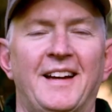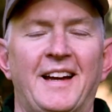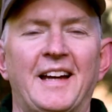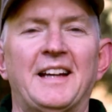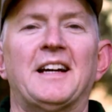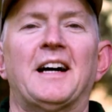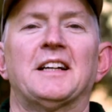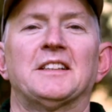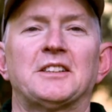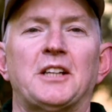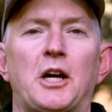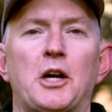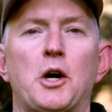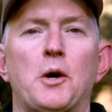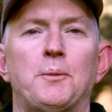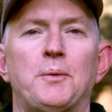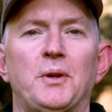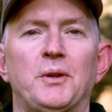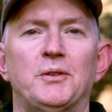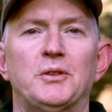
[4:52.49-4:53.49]
Hey guys, I
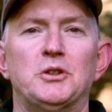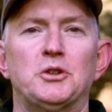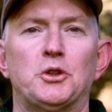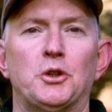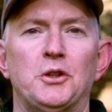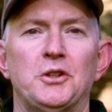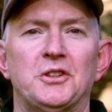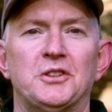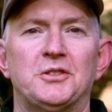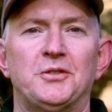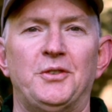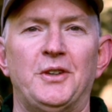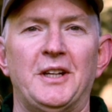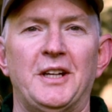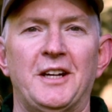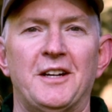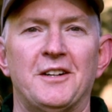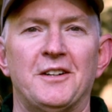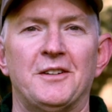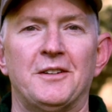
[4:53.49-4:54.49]
hope you've enjoyed this
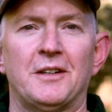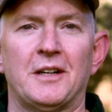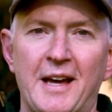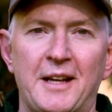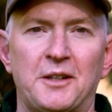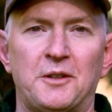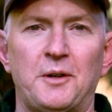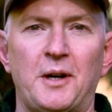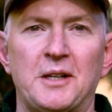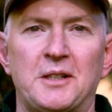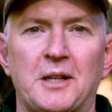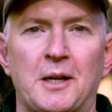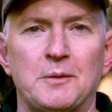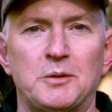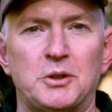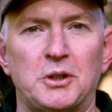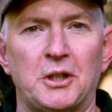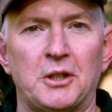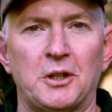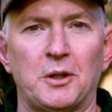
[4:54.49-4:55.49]
video. I had a great
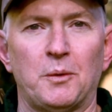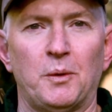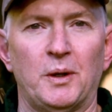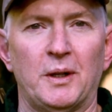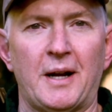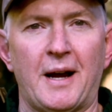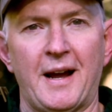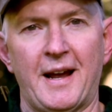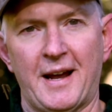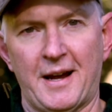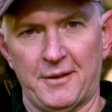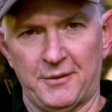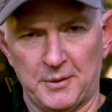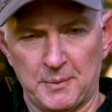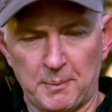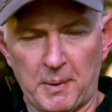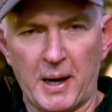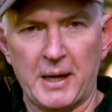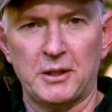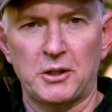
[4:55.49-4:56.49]
time sharing what I have
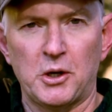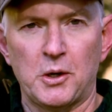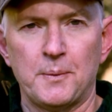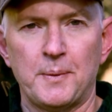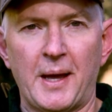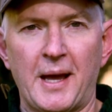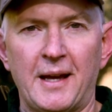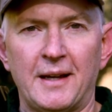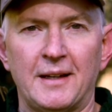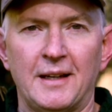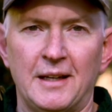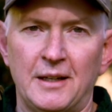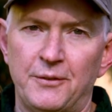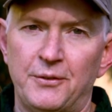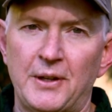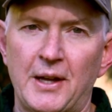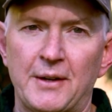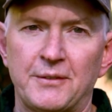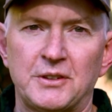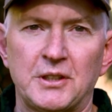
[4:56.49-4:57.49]
in my go bag. And
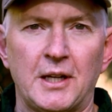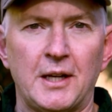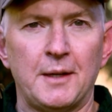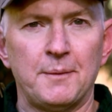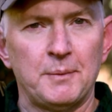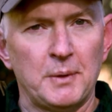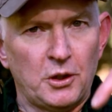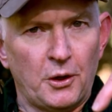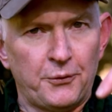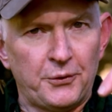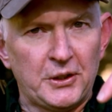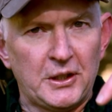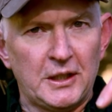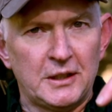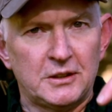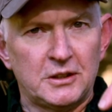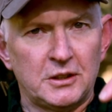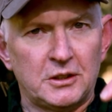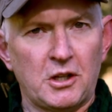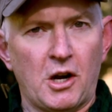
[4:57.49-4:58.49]
if you have time, don't
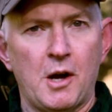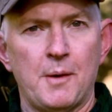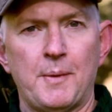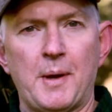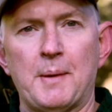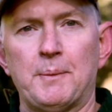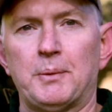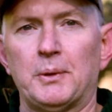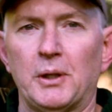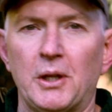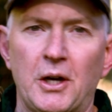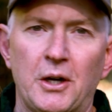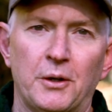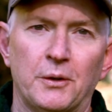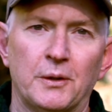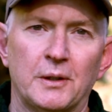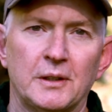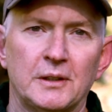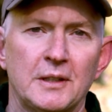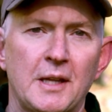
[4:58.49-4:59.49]
forget to comment
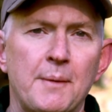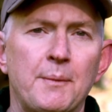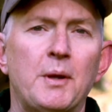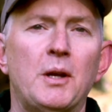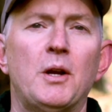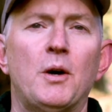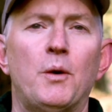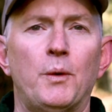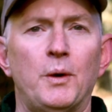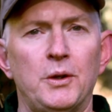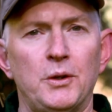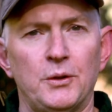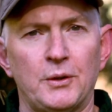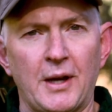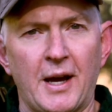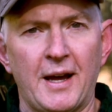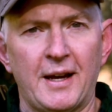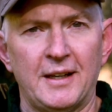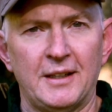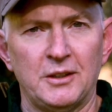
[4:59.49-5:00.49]
below. Let me know what you
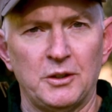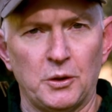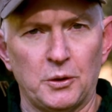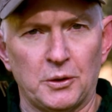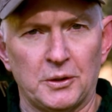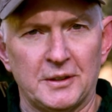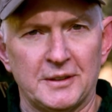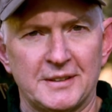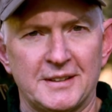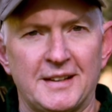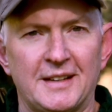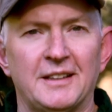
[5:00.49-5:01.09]
got in yours.